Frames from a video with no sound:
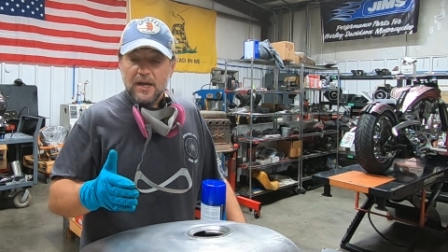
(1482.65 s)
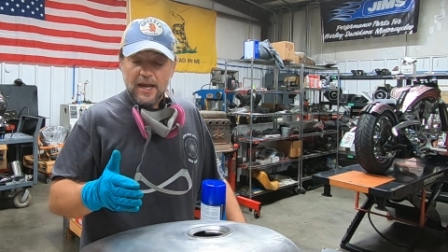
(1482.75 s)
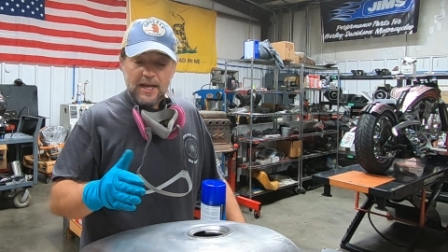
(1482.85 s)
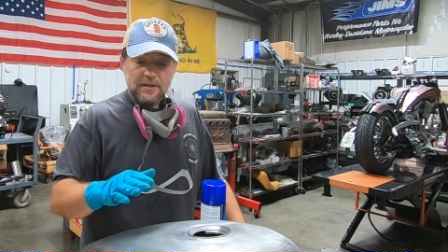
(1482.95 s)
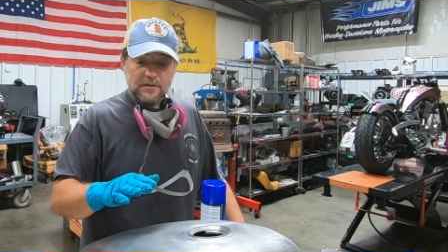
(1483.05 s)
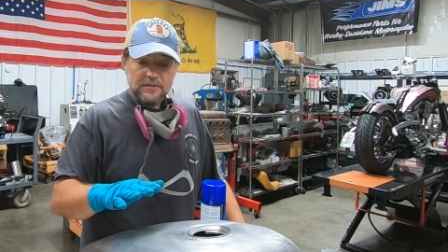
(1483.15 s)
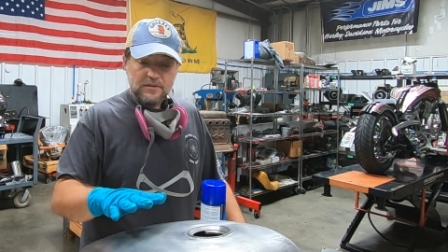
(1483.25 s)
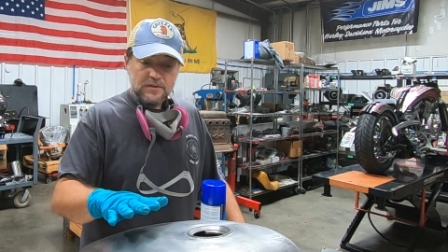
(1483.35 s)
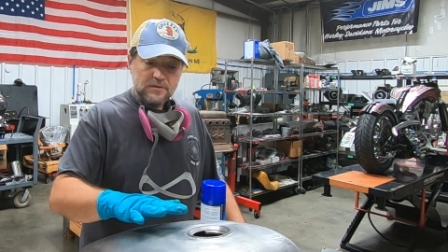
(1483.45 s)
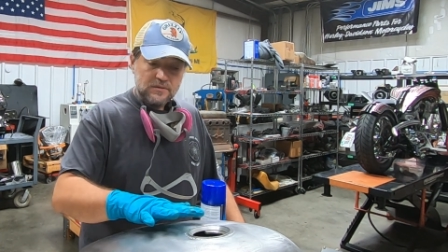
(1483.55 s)
And
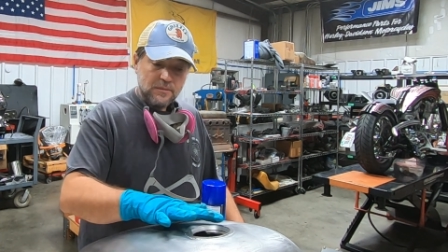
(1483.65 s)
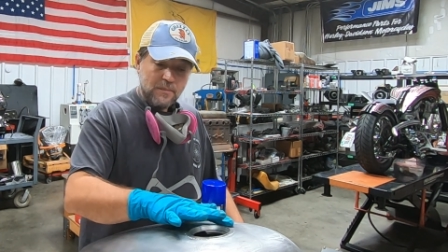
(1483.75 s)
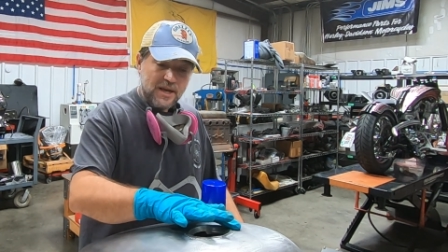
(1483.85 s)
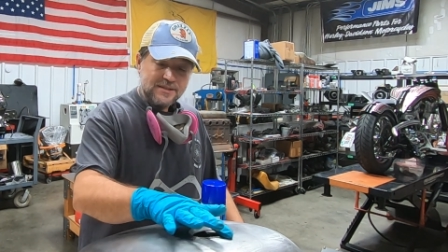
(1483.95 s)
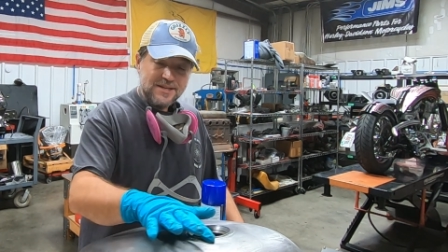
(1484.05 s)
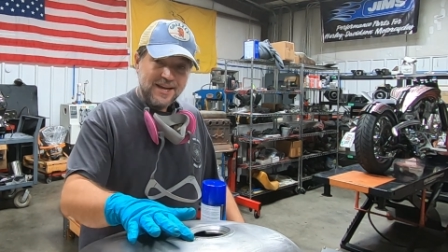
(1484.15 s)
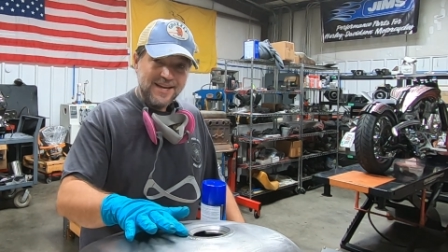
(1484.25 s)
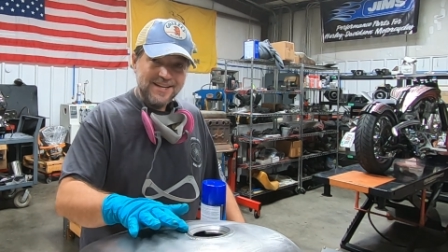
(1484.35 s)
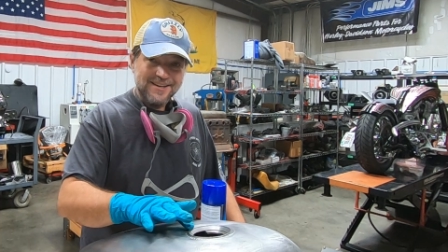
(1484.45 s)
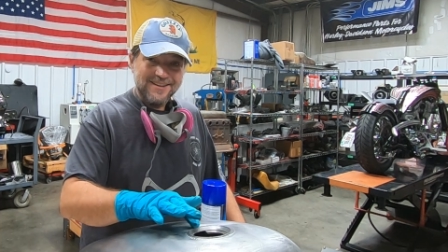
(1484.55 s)
to, to
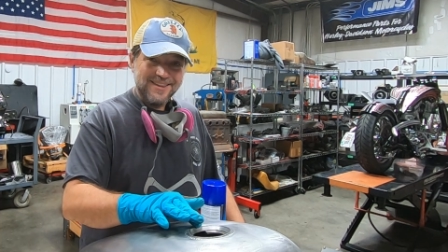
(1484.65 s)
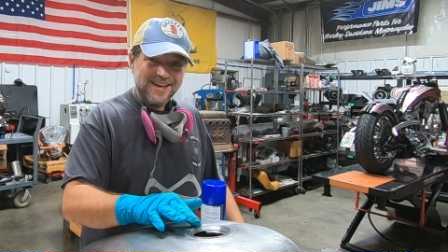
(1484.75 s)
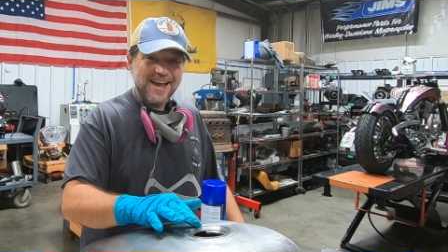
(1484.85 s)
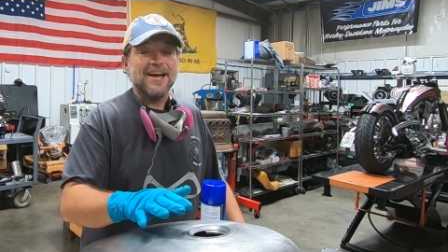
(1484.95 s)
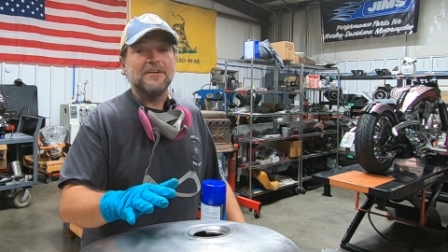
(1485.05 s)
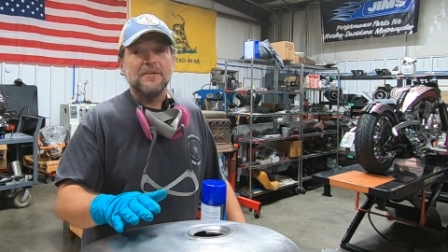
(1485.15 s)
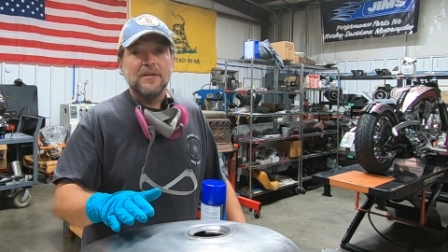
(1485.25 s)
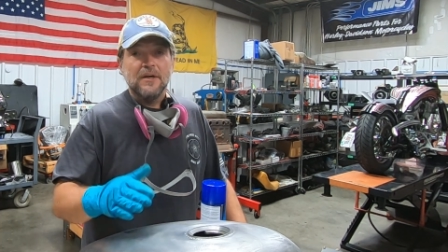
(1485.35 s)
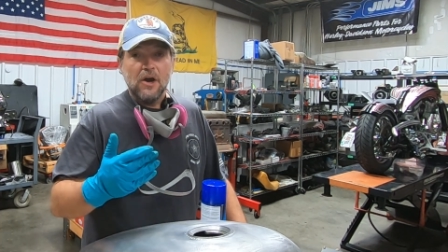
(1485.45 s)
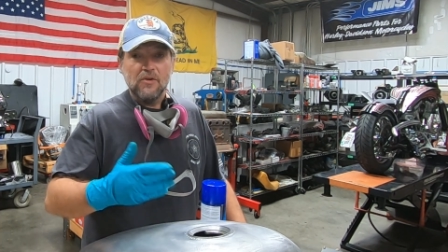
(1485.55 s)
maintain that
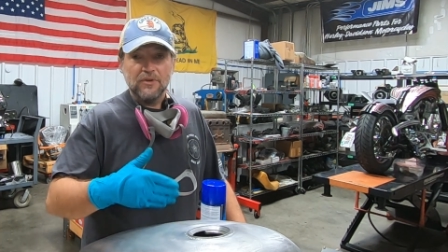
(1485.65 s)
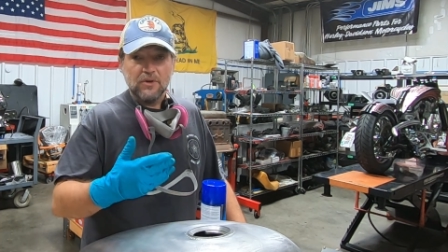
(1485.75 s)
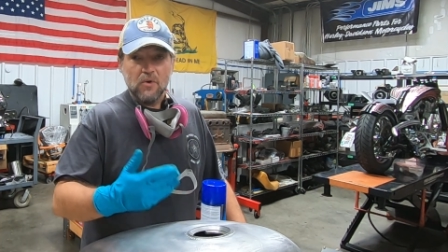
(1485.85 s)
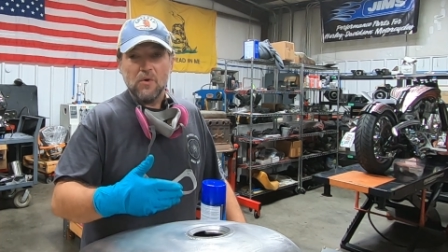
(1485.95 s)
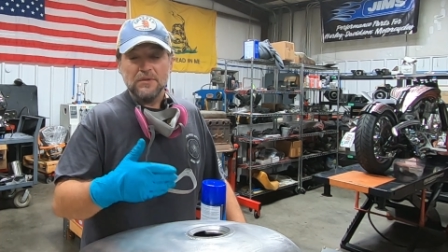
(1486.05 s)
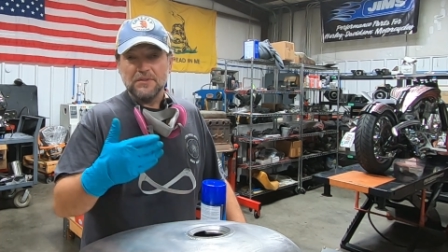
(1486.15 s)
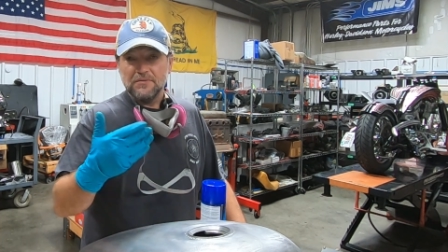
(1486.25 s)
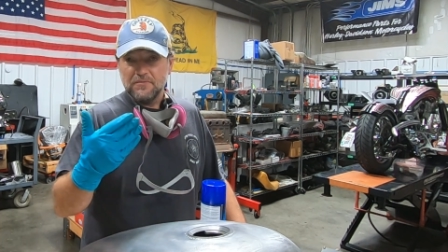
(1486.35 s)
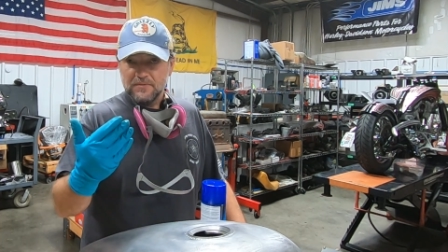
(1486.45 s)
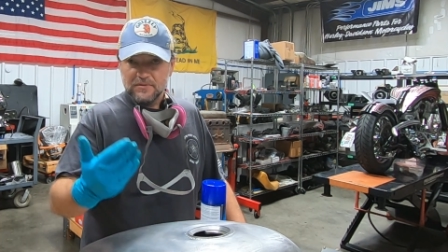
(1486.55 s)
over the course
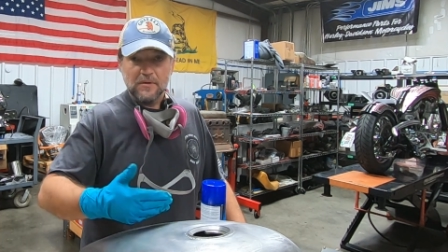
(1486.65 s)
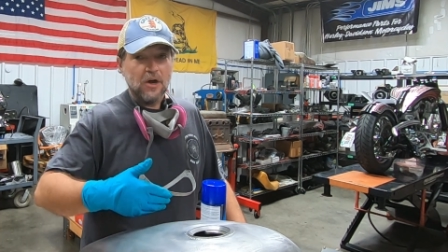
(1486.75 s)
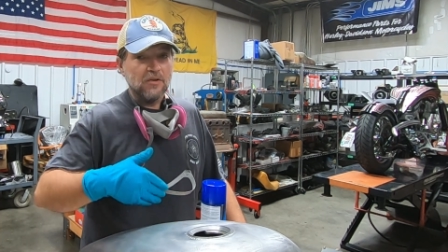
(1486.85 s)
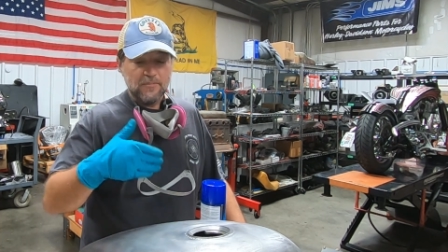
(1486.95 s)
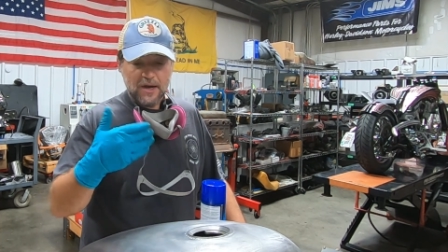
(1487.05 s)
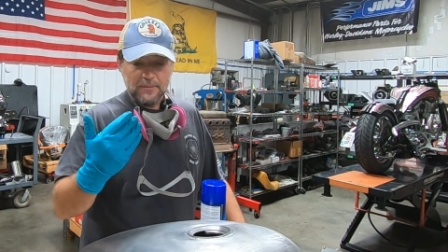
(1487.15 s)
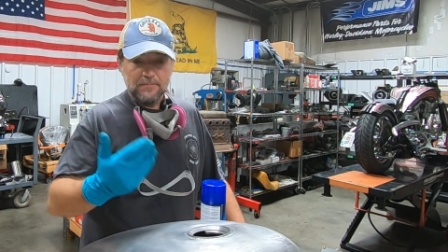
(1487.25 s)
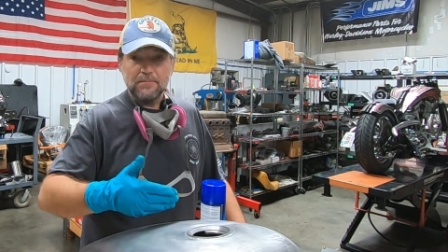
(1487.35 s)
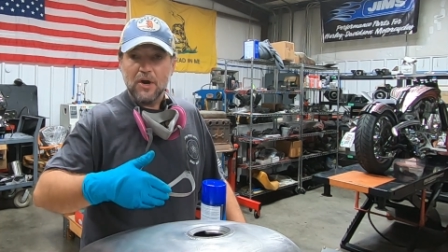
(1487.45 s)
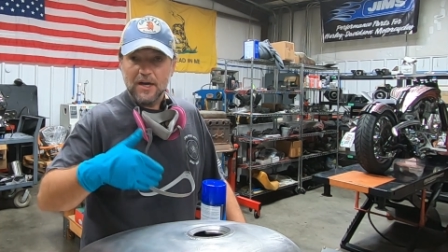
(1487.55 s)
of all of my
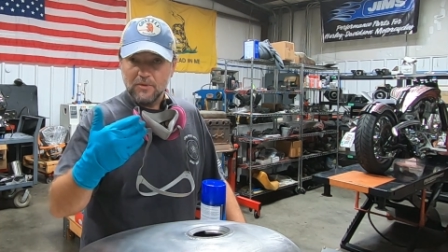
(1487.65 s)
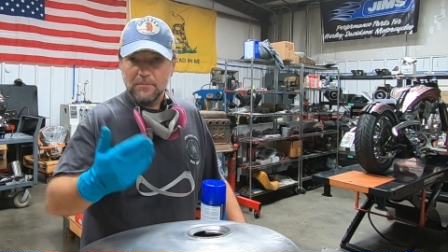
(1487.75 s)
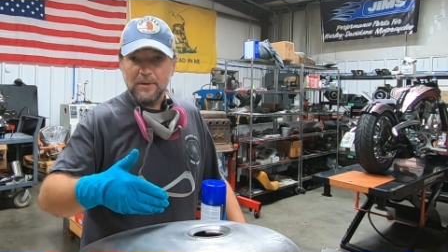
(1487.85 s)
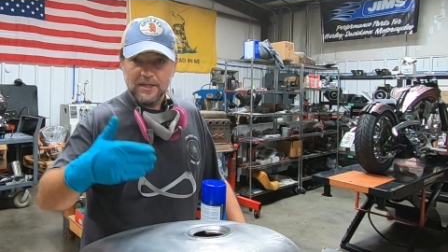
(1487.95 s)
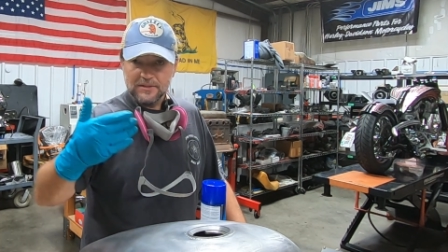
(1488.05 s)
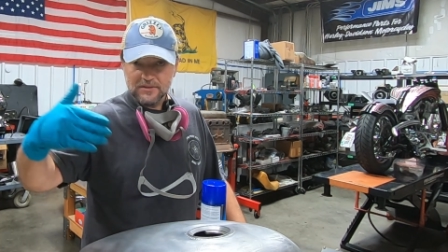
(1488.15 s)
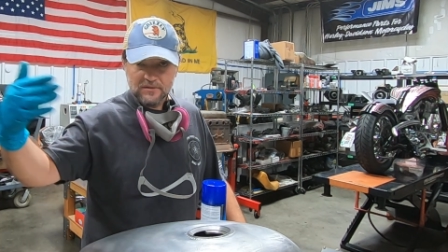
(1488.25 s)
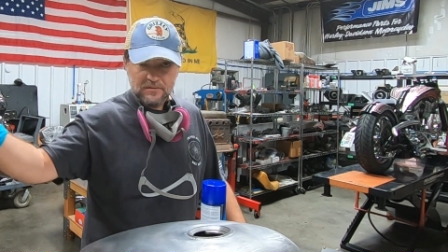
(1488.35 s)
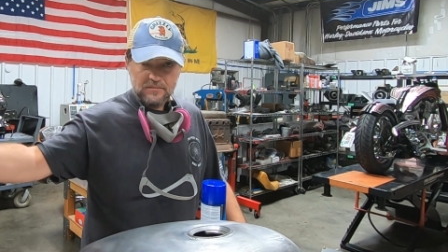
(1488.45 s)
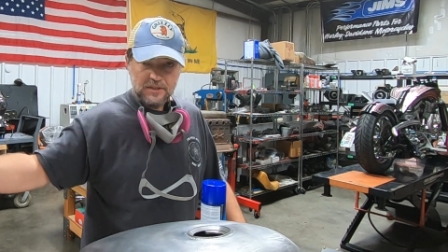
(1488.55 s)
primer
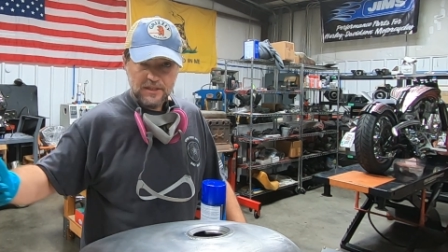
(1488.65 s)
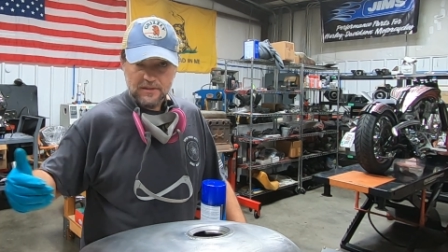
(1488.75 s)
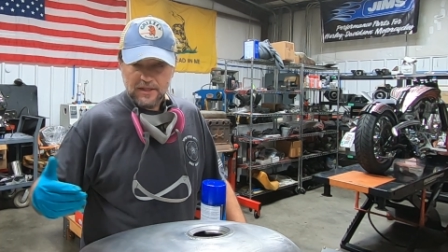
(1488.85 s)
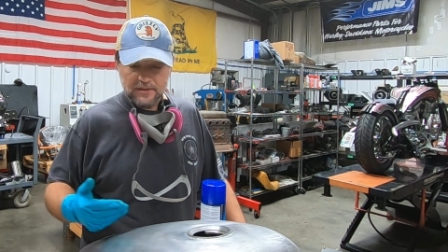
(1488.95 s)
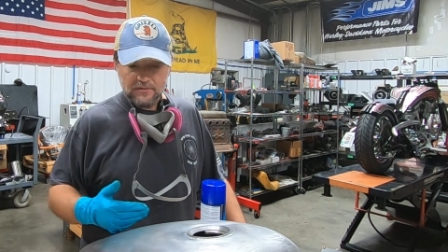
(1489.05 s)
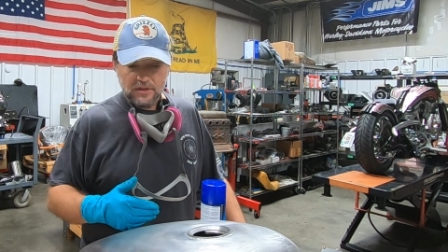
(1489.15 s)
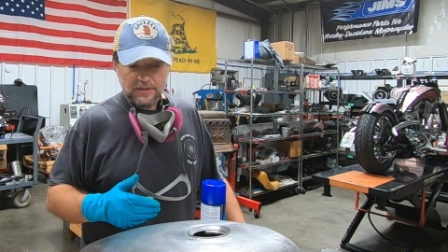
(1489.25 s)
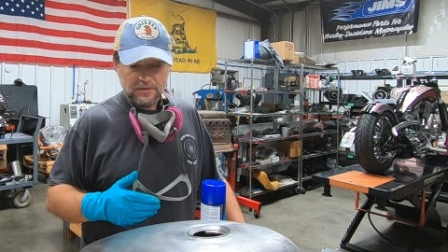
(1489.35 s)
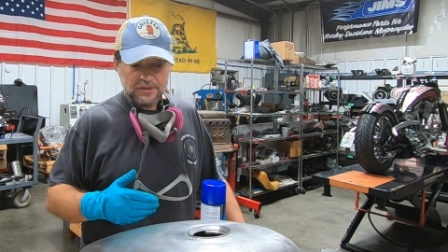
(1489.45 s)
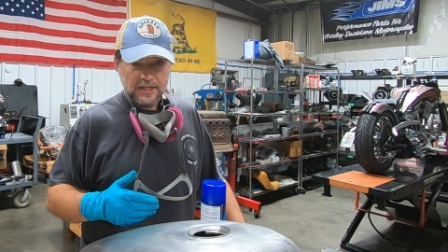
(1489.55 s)
base in
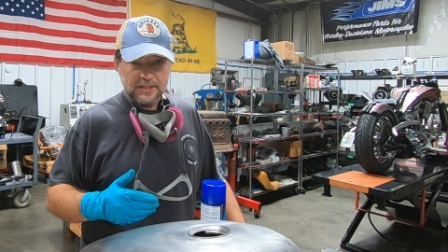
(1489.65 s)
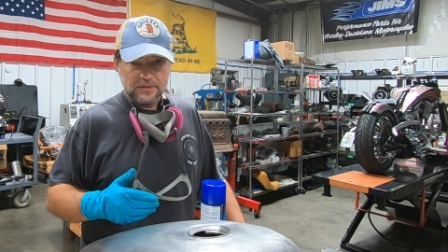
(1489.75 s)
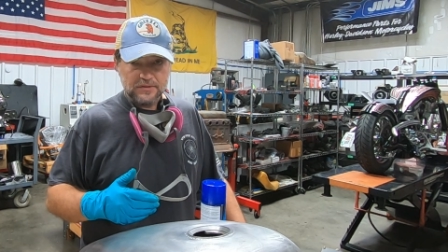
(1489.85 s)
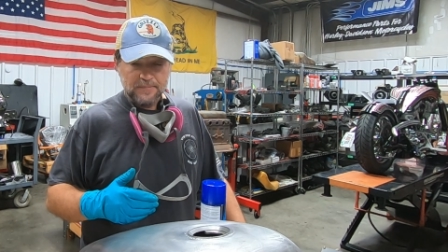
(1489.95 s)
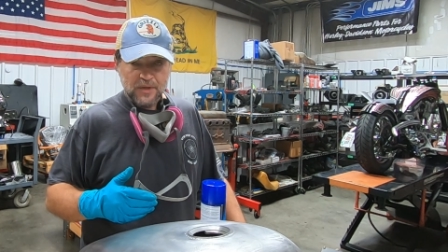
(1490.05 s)
clear stages.